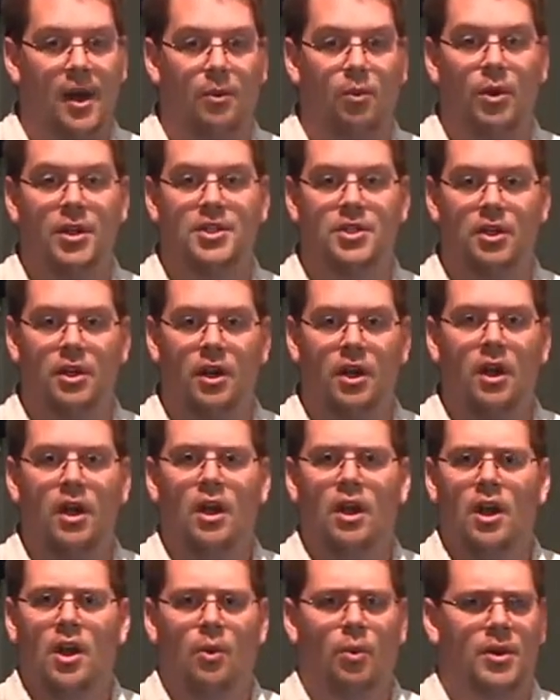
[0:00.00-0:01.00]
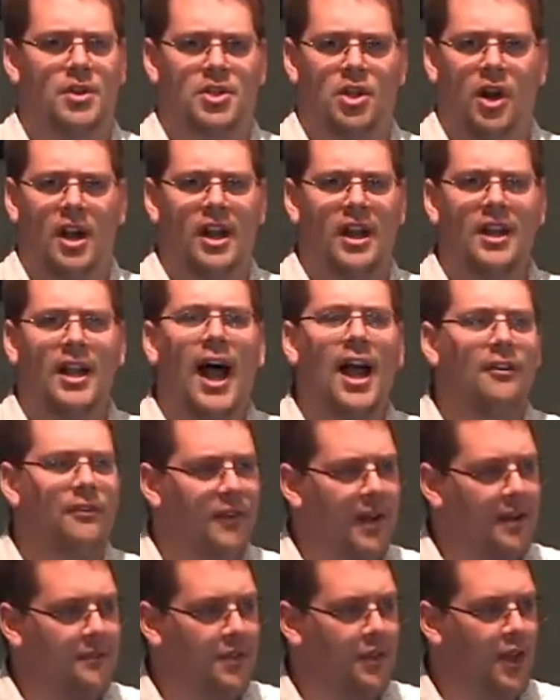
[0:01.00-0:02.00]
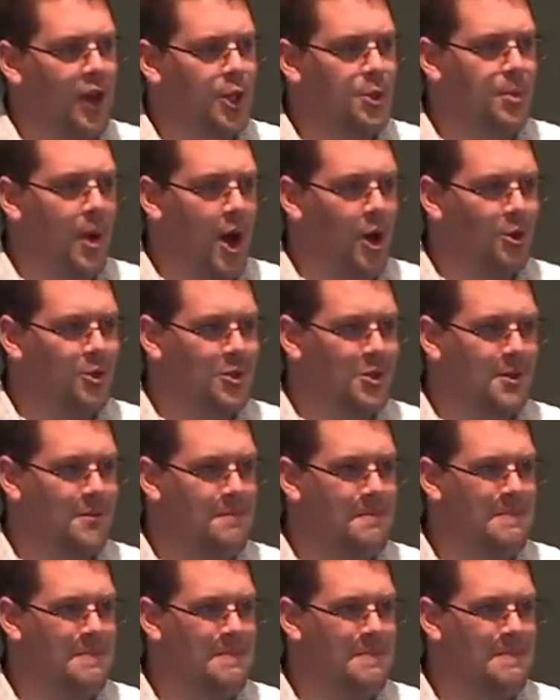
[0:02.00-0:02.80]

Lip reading: Was there any life left in those bones?